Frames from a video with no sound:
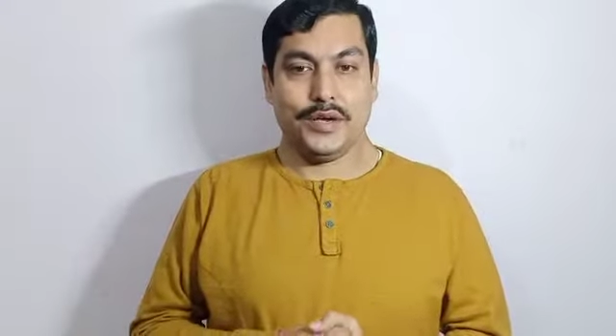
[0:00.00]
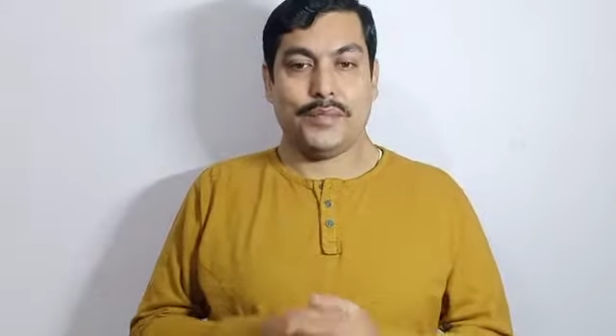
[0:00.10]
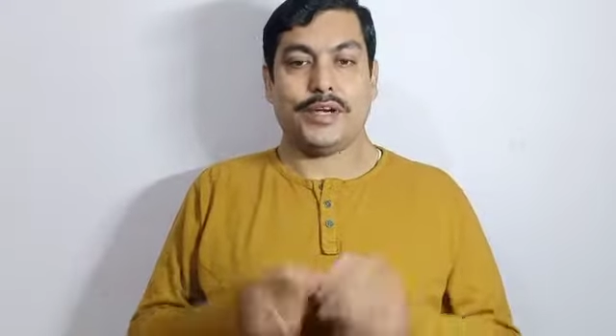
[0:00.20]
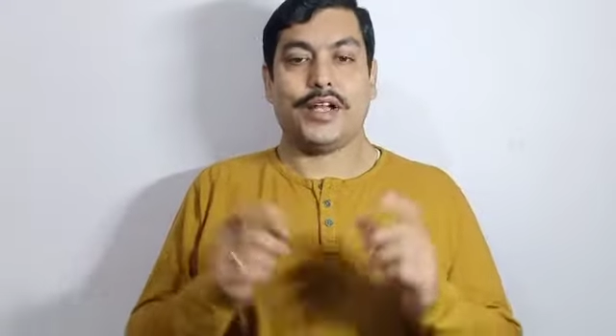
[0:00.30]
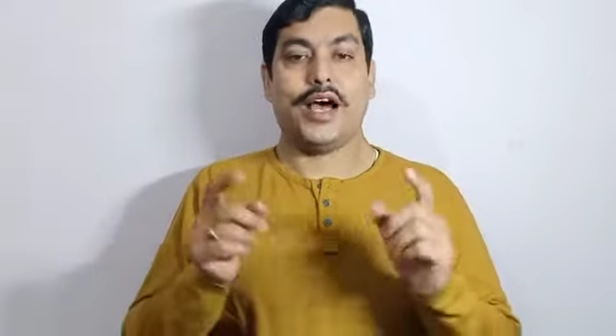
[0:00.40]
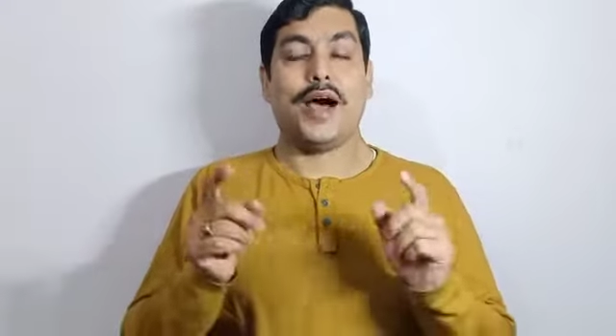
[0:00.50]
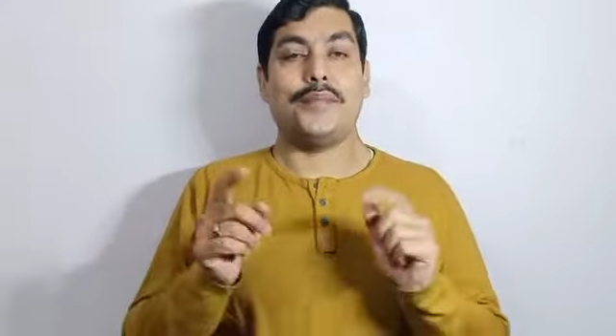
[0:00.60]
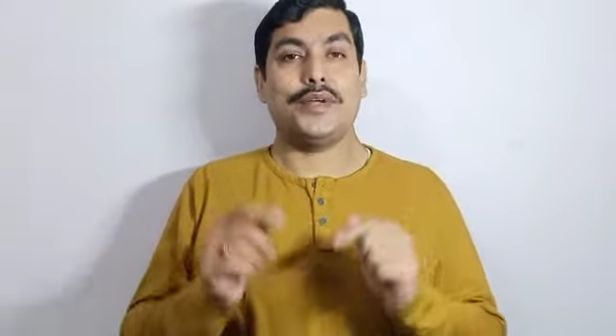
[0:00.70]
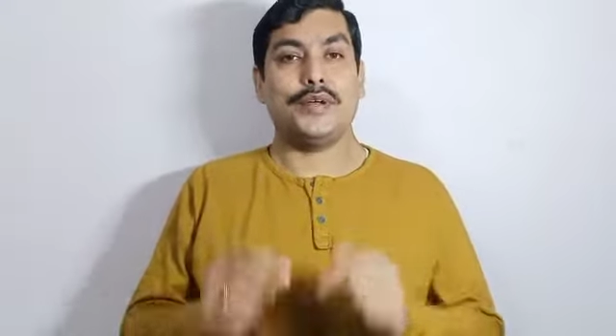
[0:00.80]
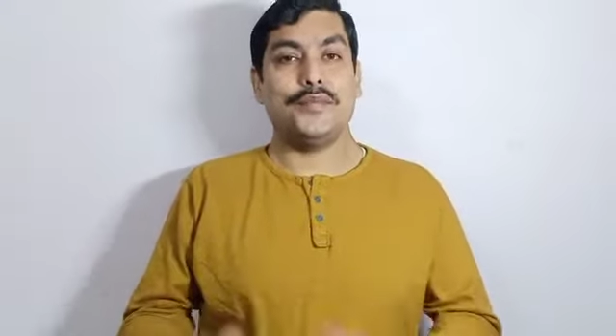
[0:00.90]
But
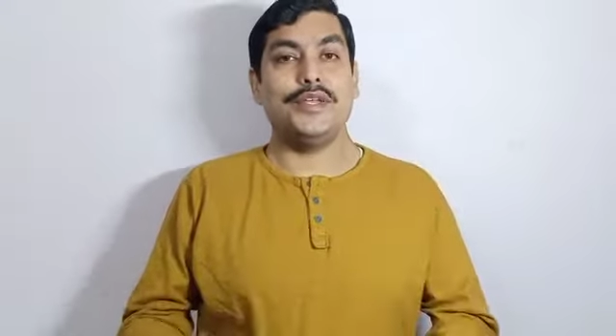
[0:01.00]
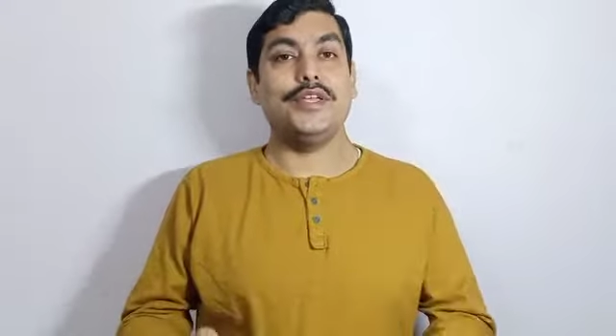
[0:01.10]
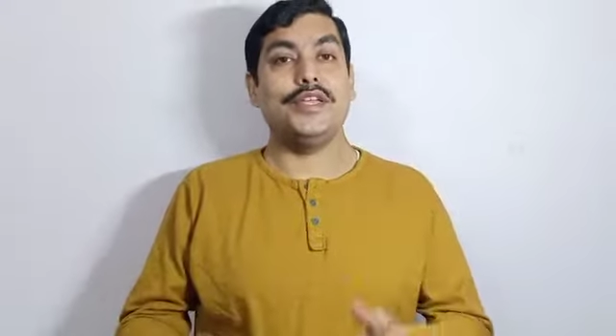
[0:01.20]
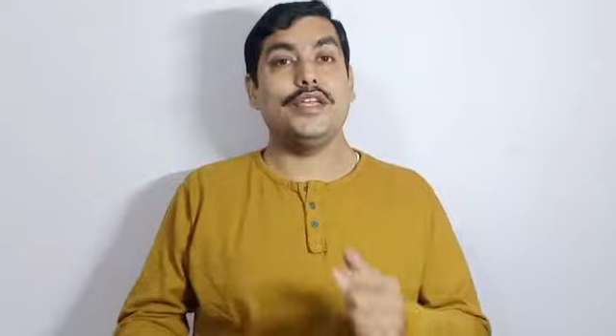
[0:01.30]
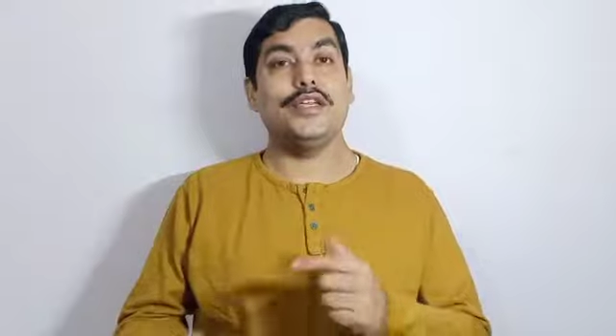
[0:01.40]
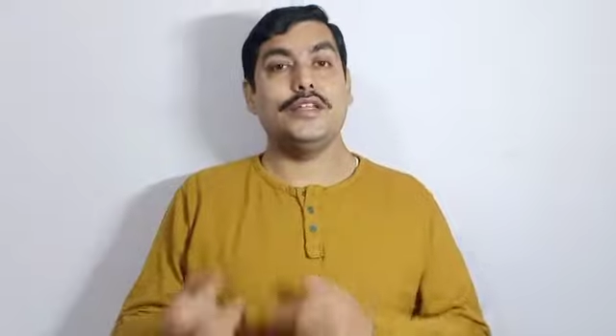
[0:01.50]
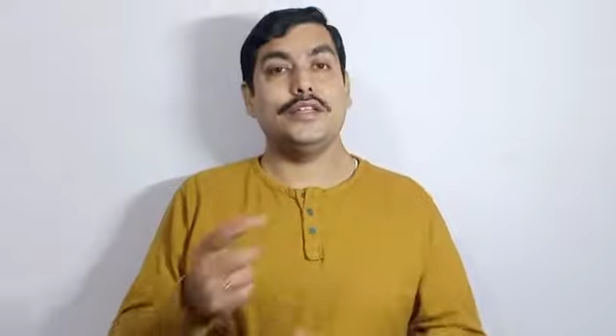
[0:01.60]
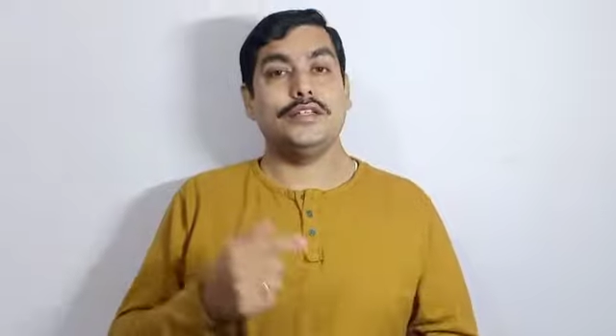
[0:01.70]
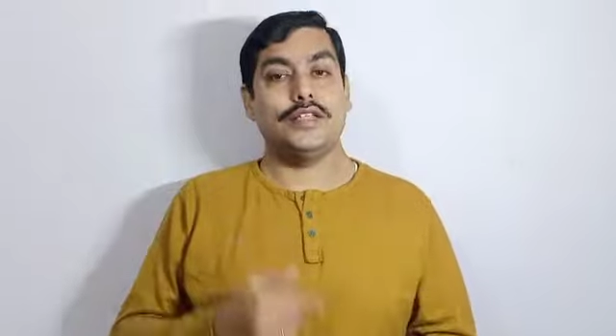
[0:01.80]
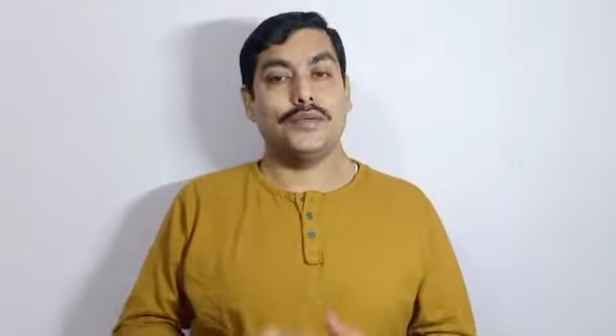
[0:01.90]
after
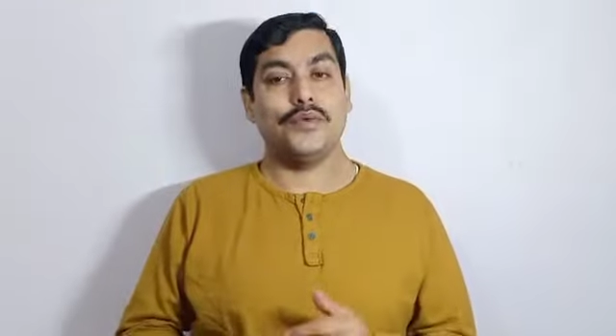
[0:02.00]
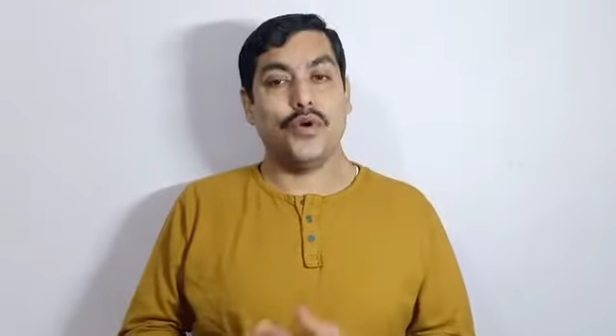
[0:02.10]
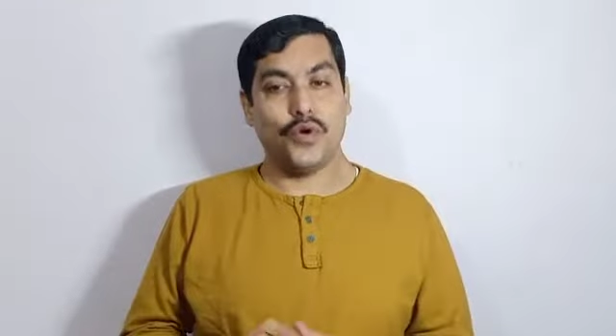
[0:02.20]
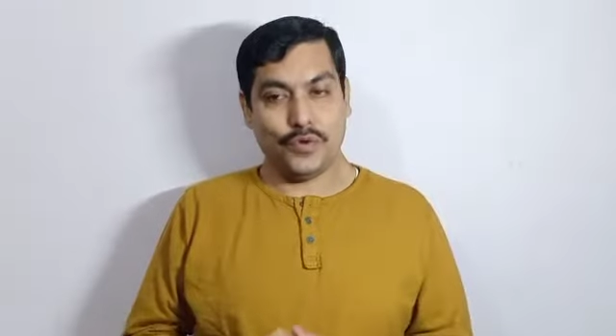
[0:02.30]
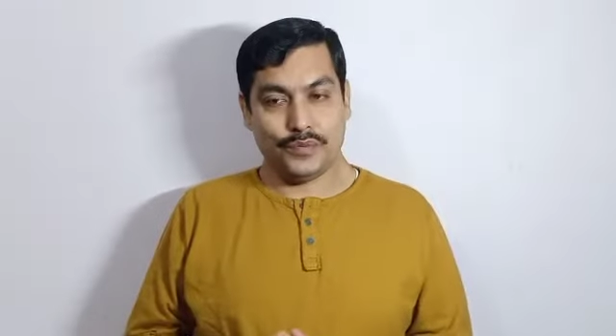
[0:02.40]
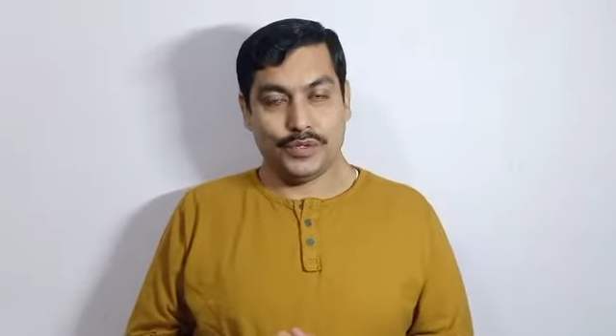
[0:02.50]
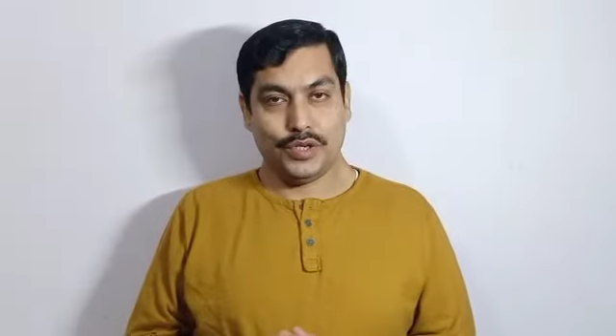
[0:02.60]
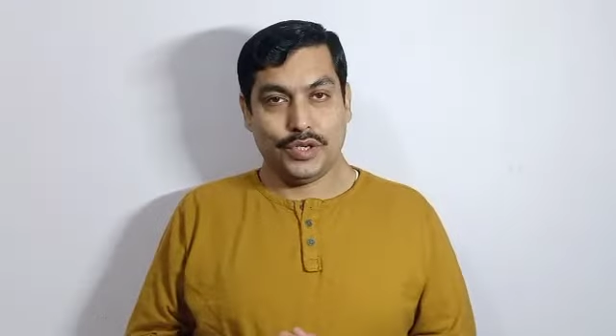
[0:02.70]
bringing them home,